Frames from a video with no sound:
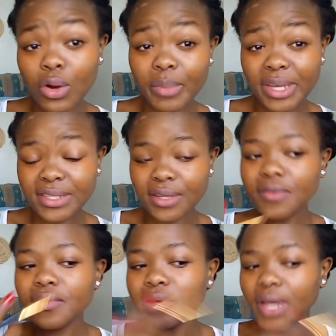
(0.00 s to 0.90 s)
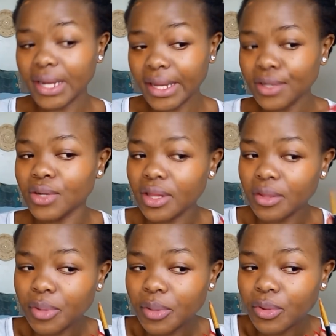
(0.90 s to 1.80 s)
on myself. I like it on
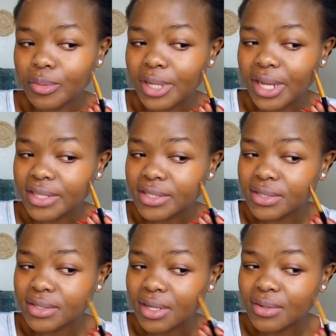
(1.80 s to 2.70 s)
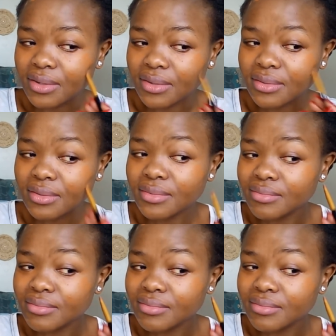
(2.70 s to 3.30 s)
other people, but I just, I don't know.